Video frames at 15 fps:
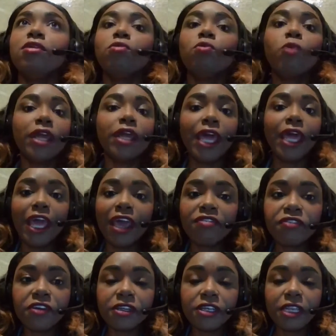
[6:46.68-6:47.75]

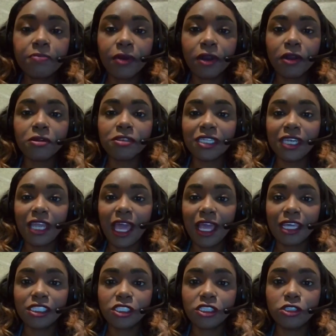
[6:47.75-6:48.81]
whatever the person
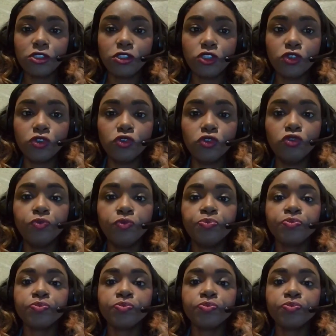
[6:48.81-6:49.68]
has to do,